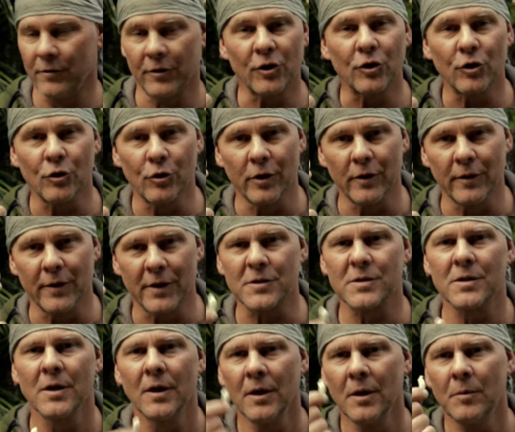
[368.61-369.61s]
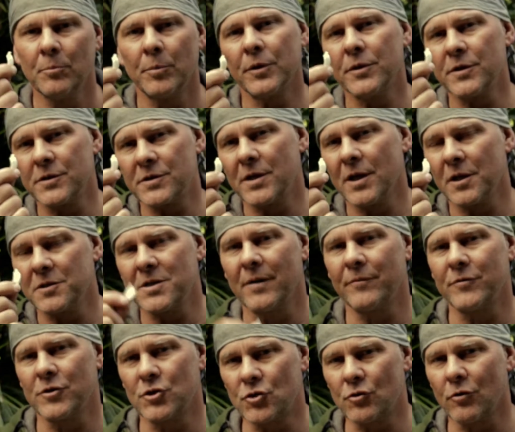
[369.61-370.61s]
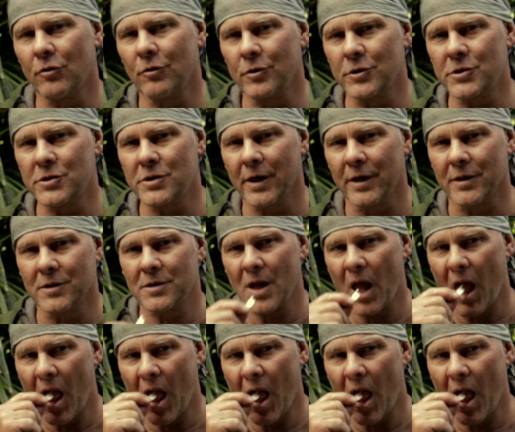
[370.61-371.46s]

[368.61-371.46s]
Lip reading: including this. But this does have the strongest taste.